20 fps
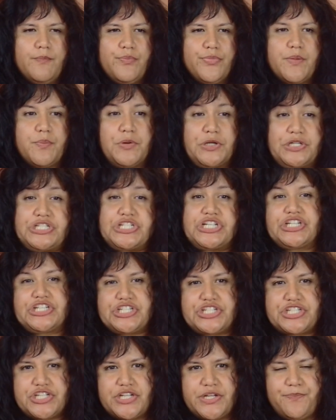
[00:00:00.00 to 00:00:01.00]
the
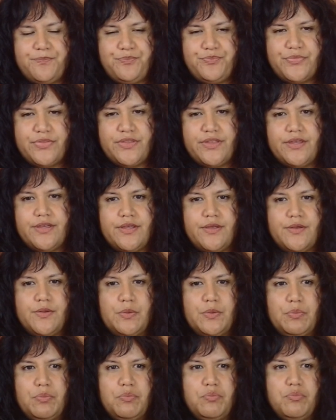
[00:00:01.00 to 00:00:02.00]
production,
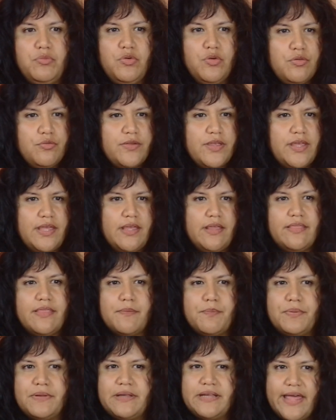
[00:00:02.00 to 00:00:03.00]
the movie,
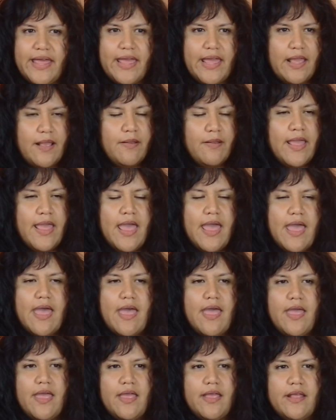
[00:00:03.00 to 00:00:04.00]
the play,
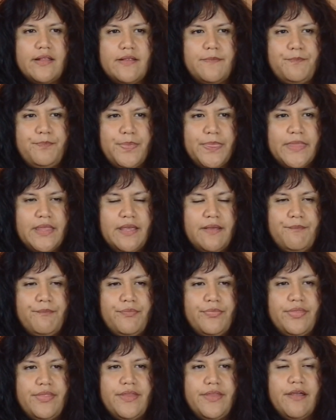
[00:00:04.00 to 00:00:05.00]
and
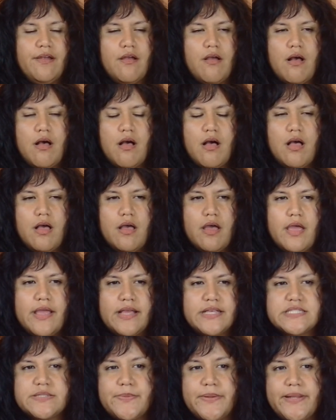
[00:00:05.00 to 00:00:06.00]
they're
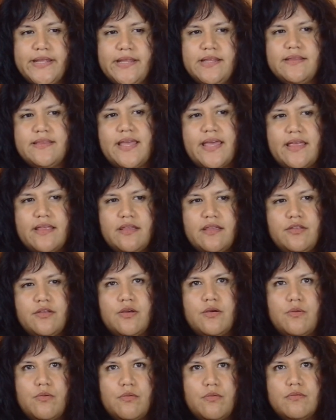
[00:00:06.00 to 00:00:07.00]
explaining that, you
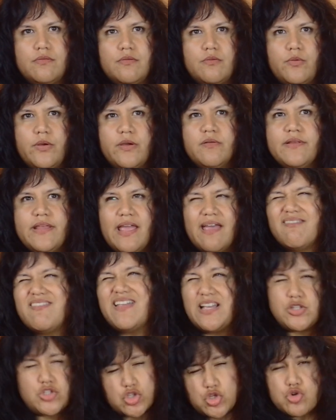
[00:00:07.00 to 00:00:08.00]
know, we only have
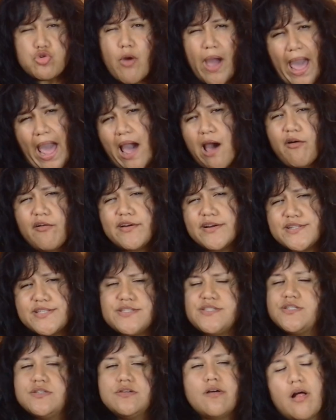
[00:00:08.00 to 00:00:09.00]
like 2 hours
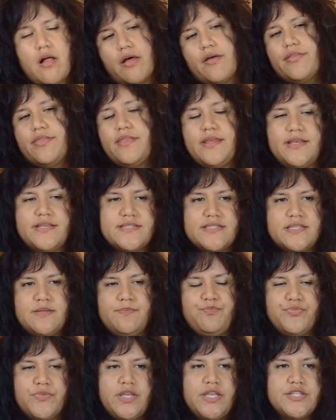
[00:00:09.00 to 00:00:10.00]
to do all this.
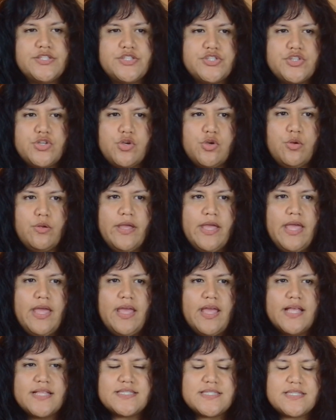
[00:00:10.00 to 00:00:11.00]
And so
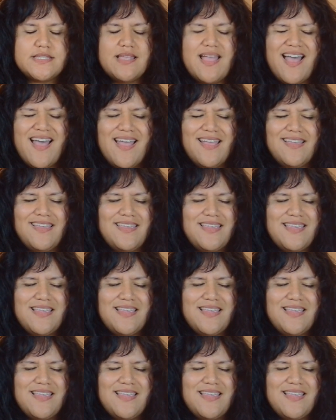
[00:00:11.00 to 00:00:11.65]
it's not